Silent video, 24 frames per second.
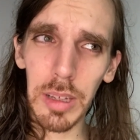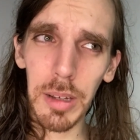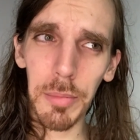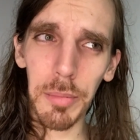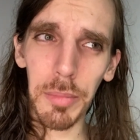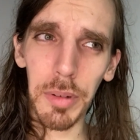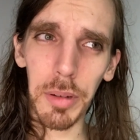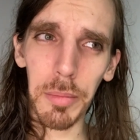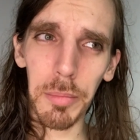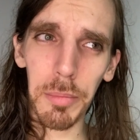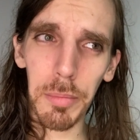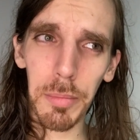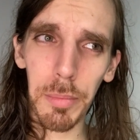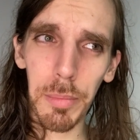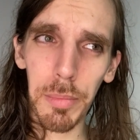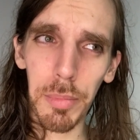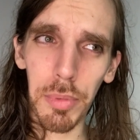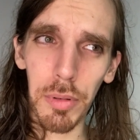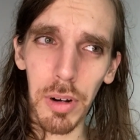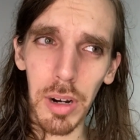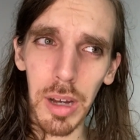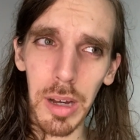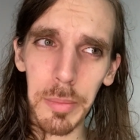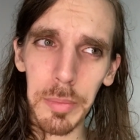But
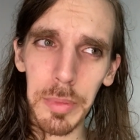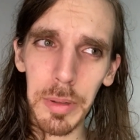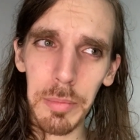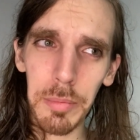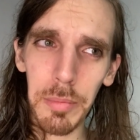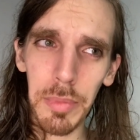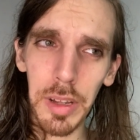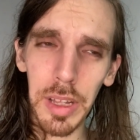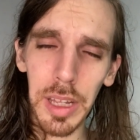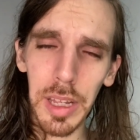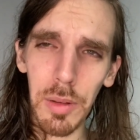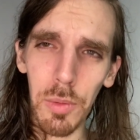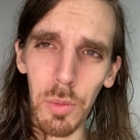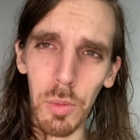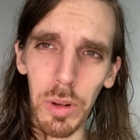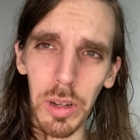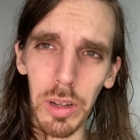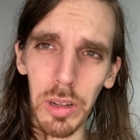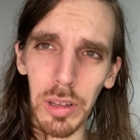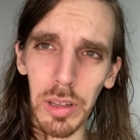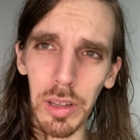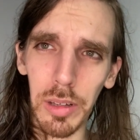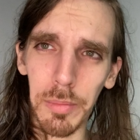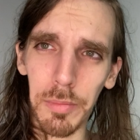probably
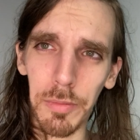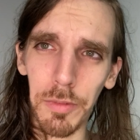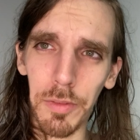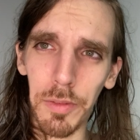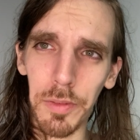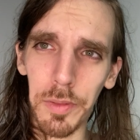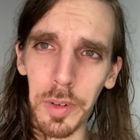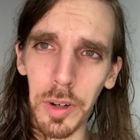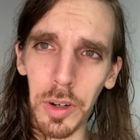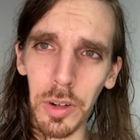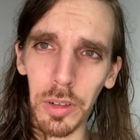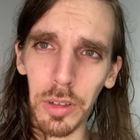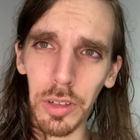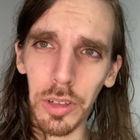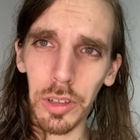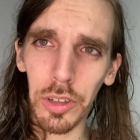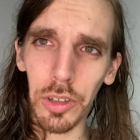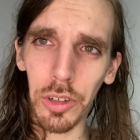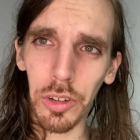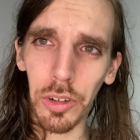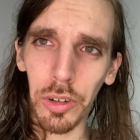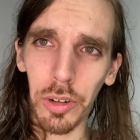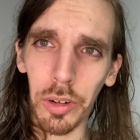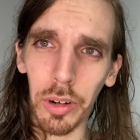William
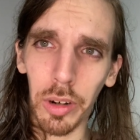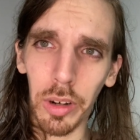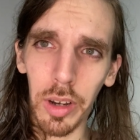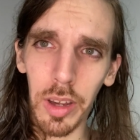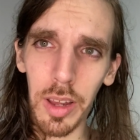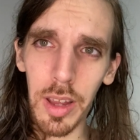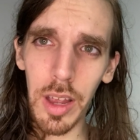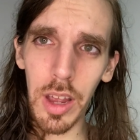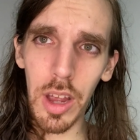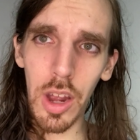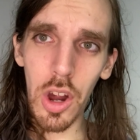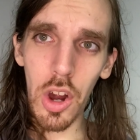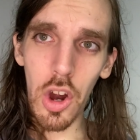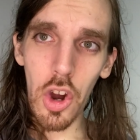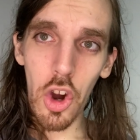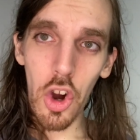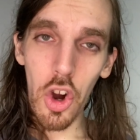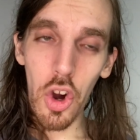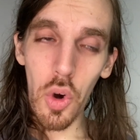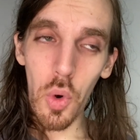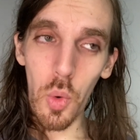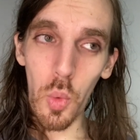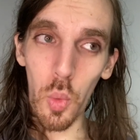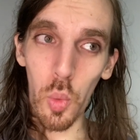Faulkner
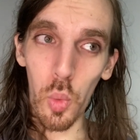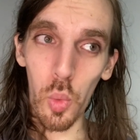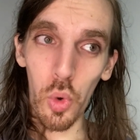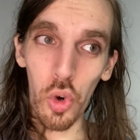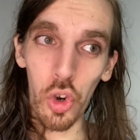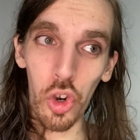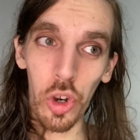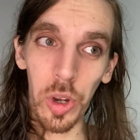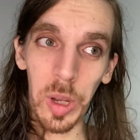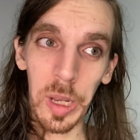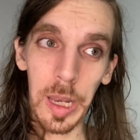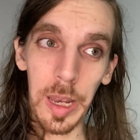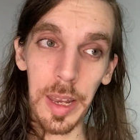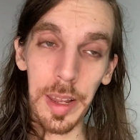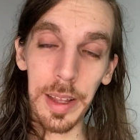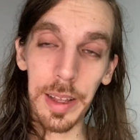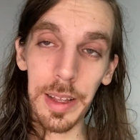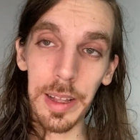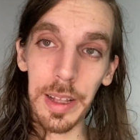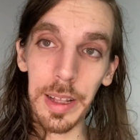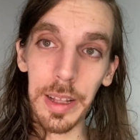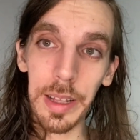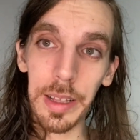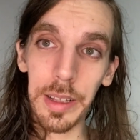would
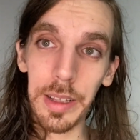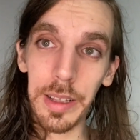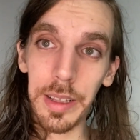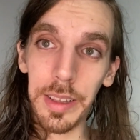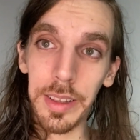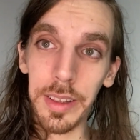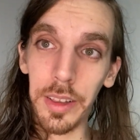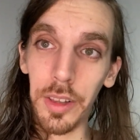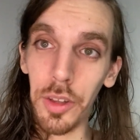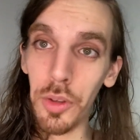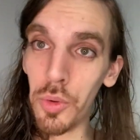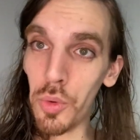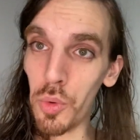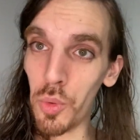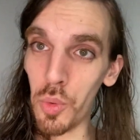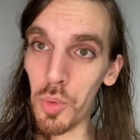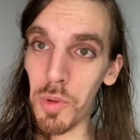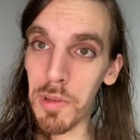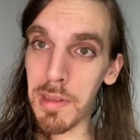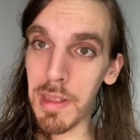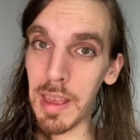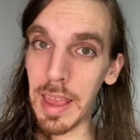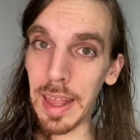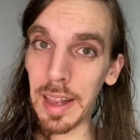
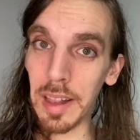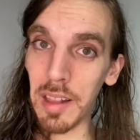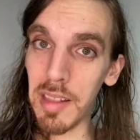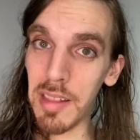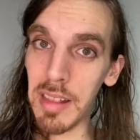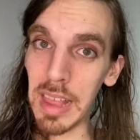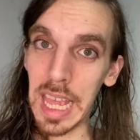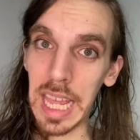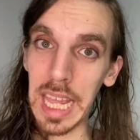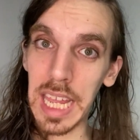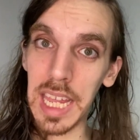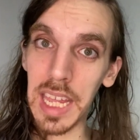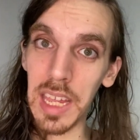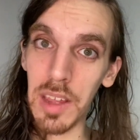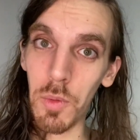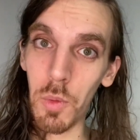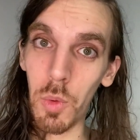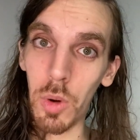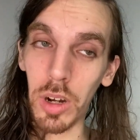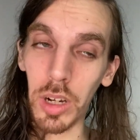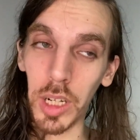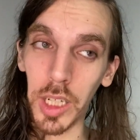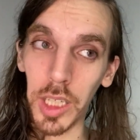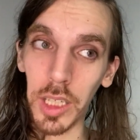lose and say he
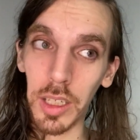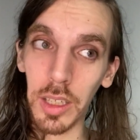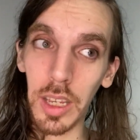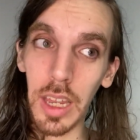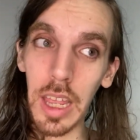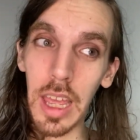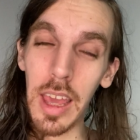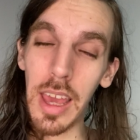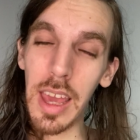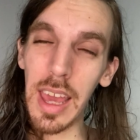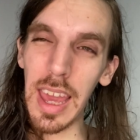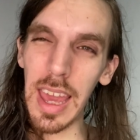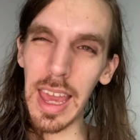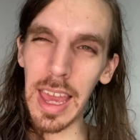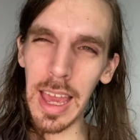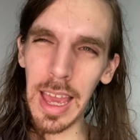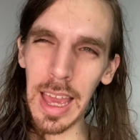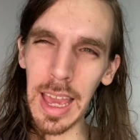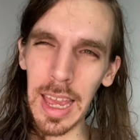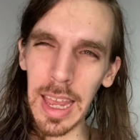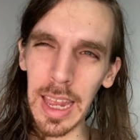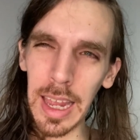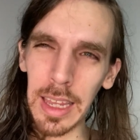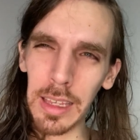won.
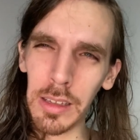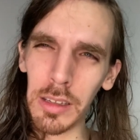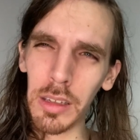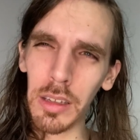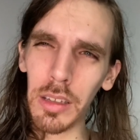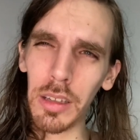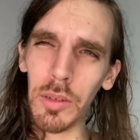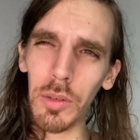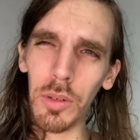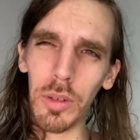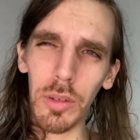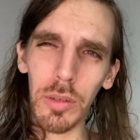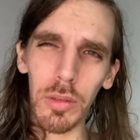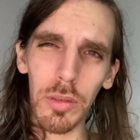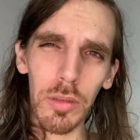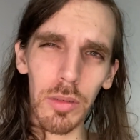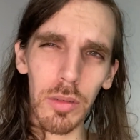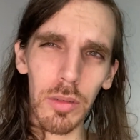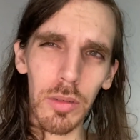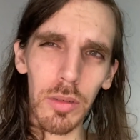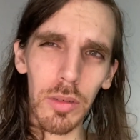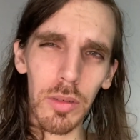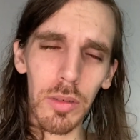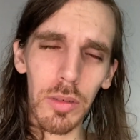And
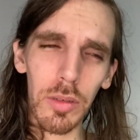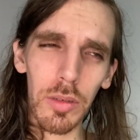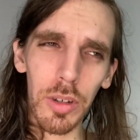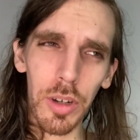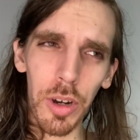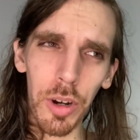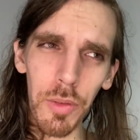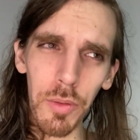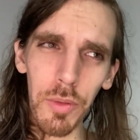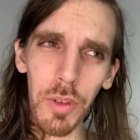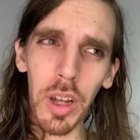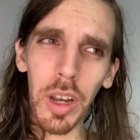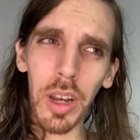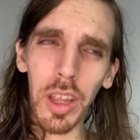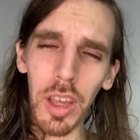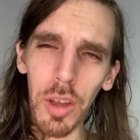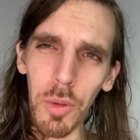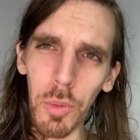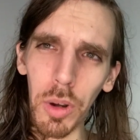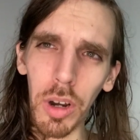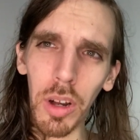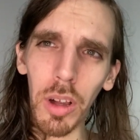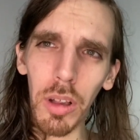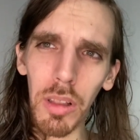Kurt Vonnegut
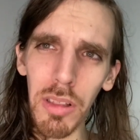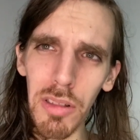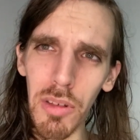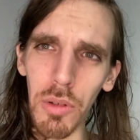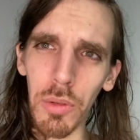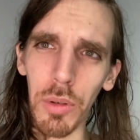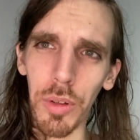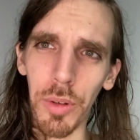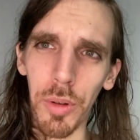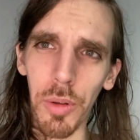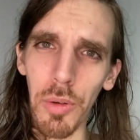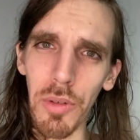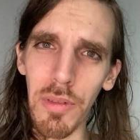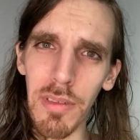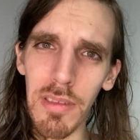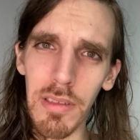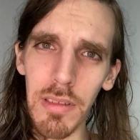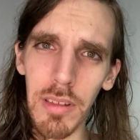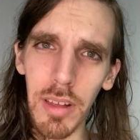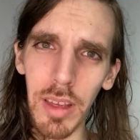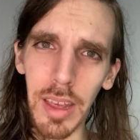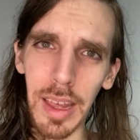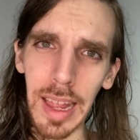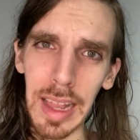would also lose
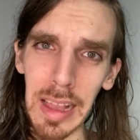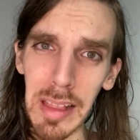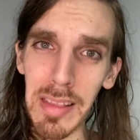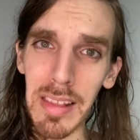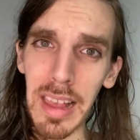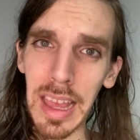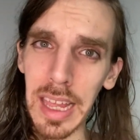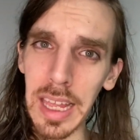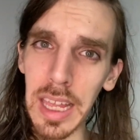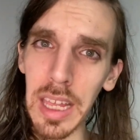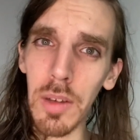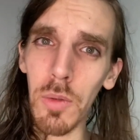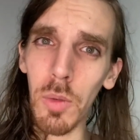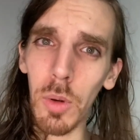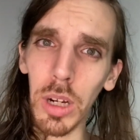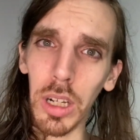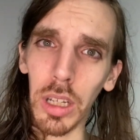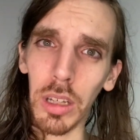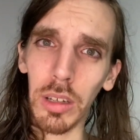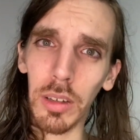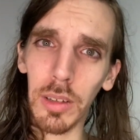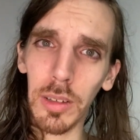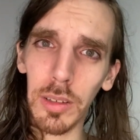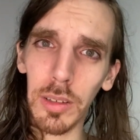and say he won.